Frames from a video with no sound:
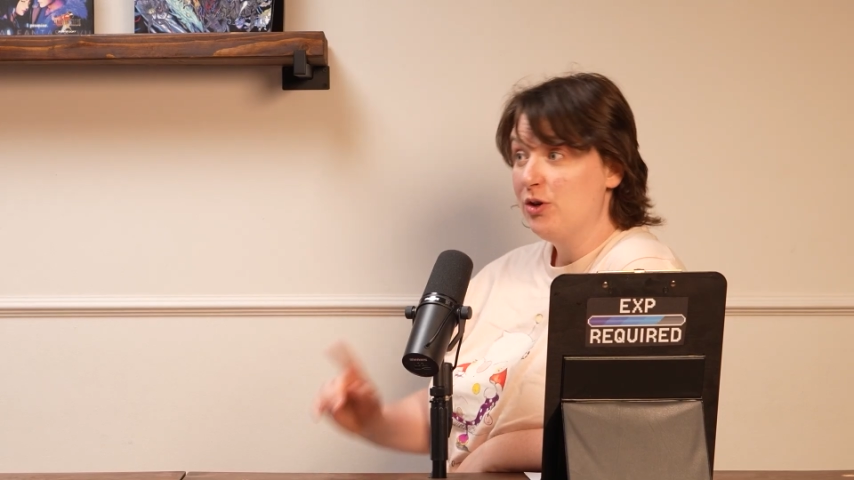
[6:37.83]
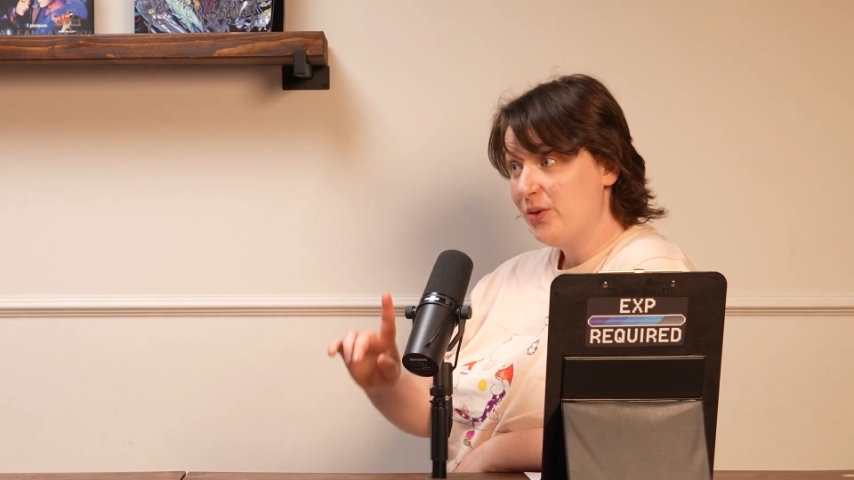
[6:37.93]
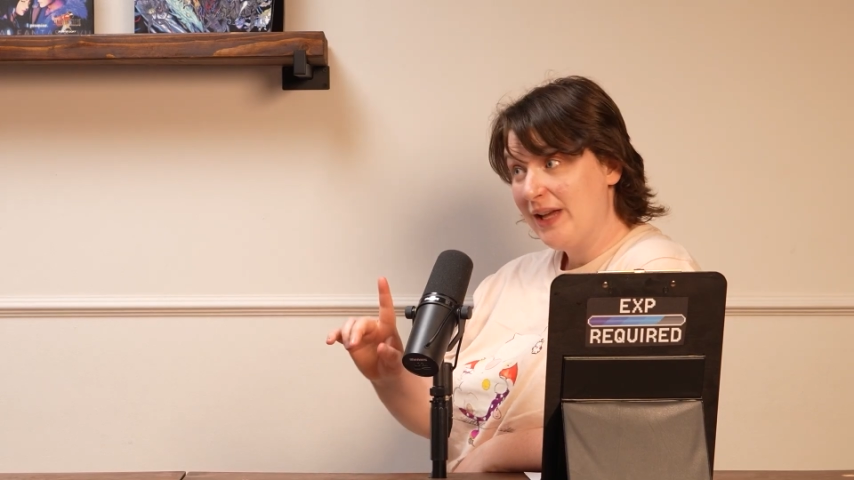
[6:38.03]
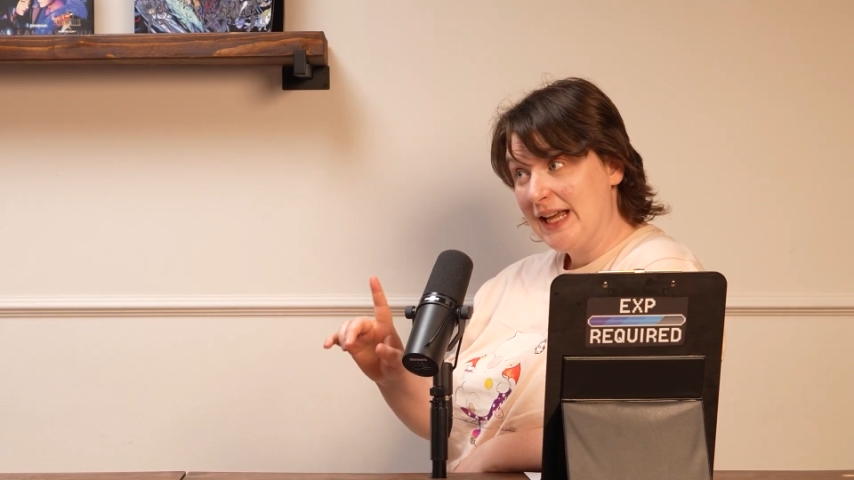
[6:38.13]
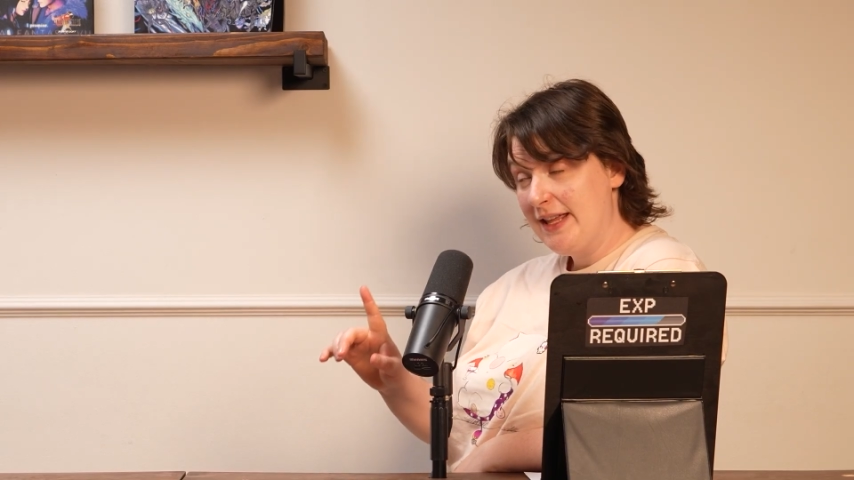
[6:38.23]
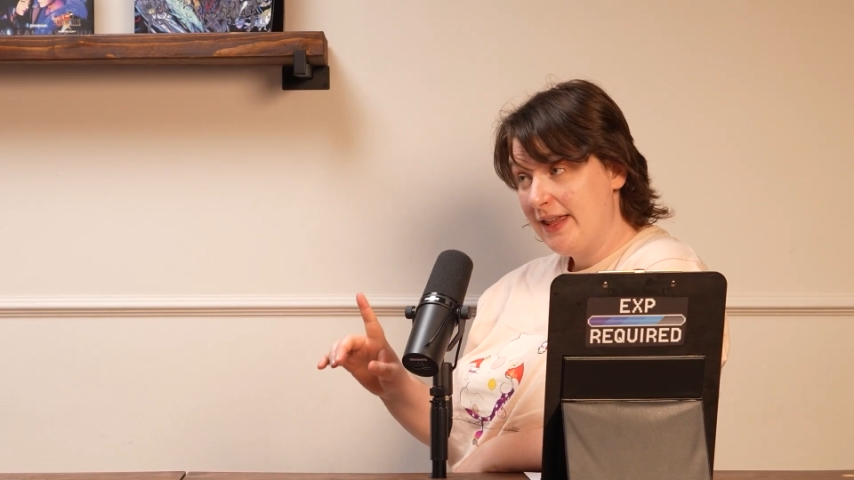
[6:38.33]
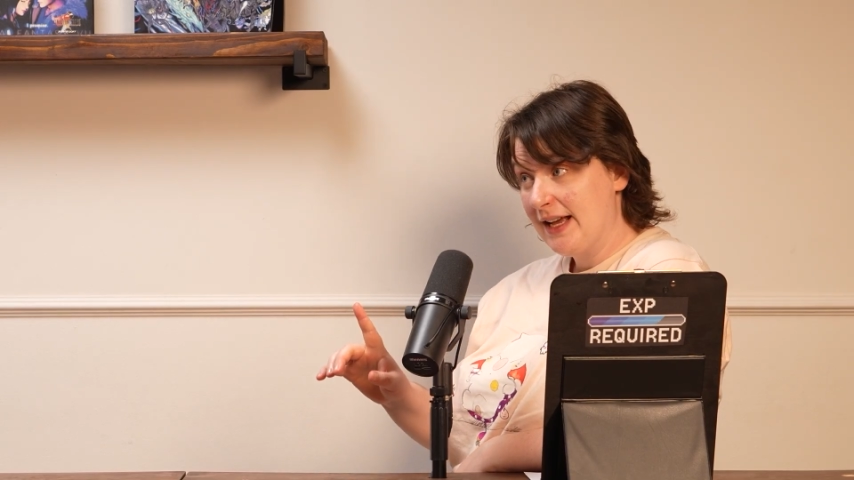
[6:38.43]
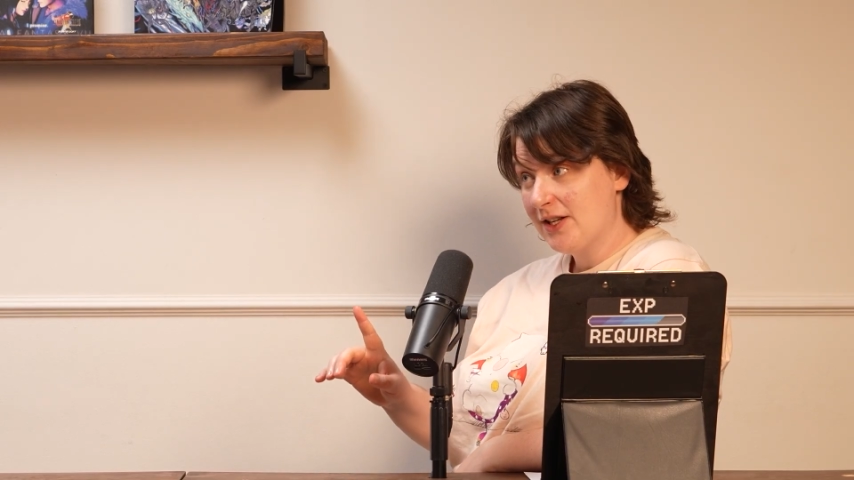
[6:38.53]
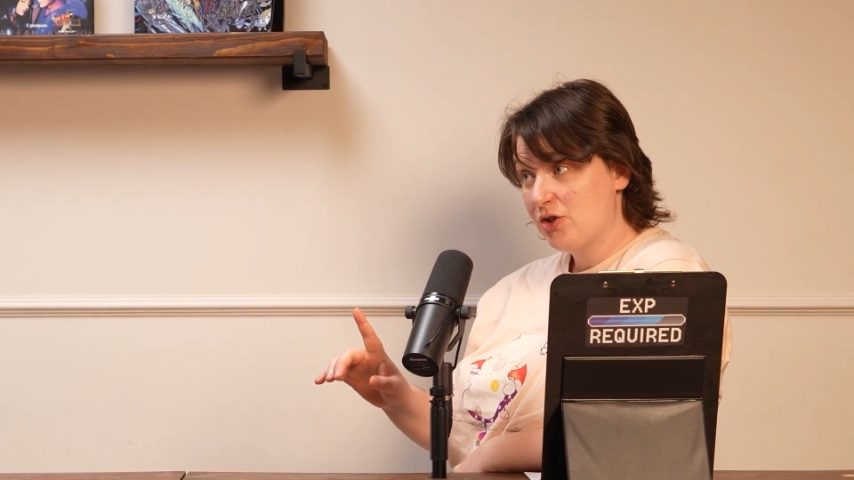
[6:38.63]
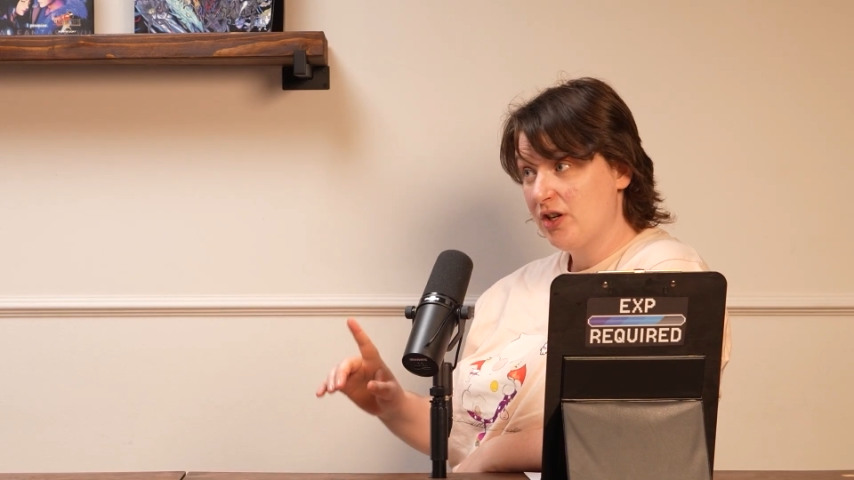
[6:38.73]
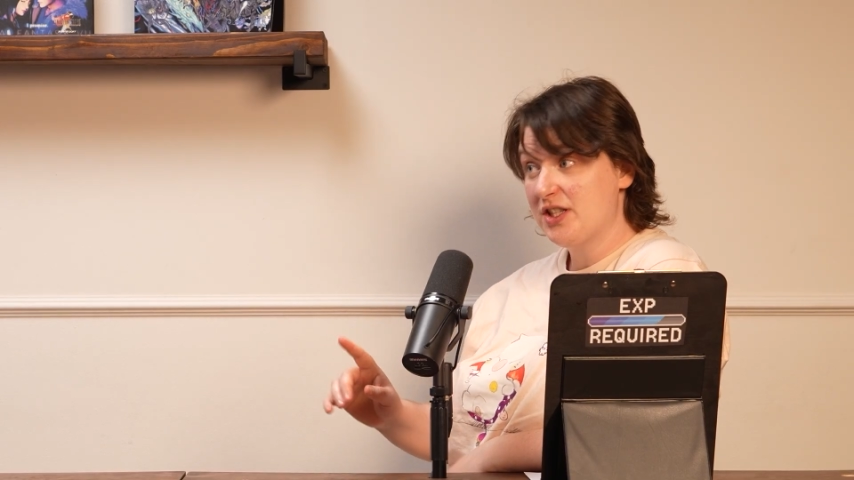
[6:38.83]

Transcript: doing anything extra.